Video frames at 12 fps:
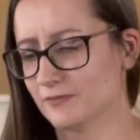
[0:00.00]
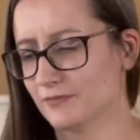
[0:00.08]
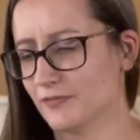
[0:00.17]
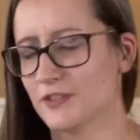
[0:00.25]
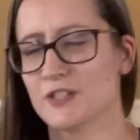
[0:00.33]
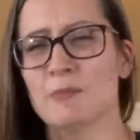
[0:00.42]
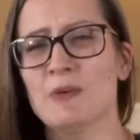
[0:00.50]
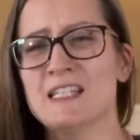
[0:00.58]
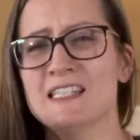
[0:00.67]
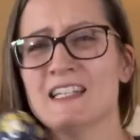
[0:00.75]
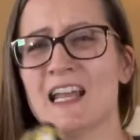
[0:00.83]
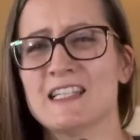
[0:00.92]
for some
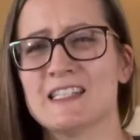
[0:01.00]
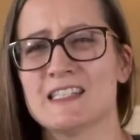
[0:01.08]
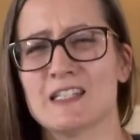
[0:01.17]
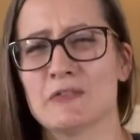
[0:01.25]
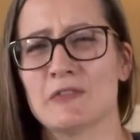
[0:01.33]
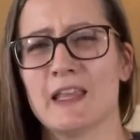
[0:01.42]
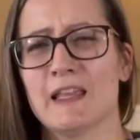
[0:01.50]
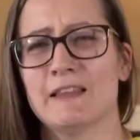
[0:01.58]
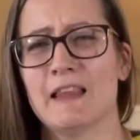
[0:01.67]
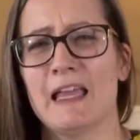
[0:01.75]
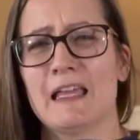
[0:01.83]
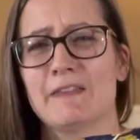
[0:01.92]
reason, I just didn't really
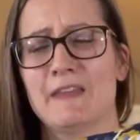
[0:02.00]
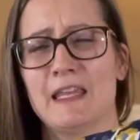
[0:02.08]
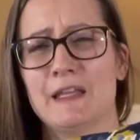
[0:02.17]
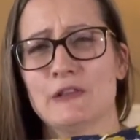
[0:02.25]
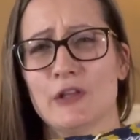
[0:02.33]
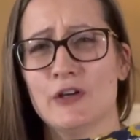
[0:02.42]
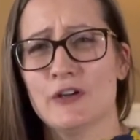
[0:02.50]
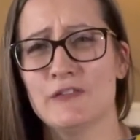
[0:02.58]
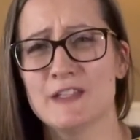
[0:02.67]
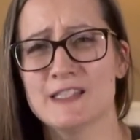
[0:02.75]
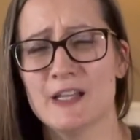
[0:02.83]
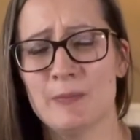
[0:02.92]
like the look of
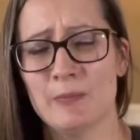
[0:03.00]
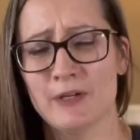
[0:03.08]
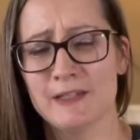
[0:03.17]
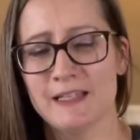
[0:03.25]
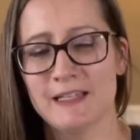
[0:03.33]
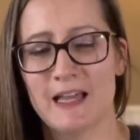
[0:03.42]
this umbrella.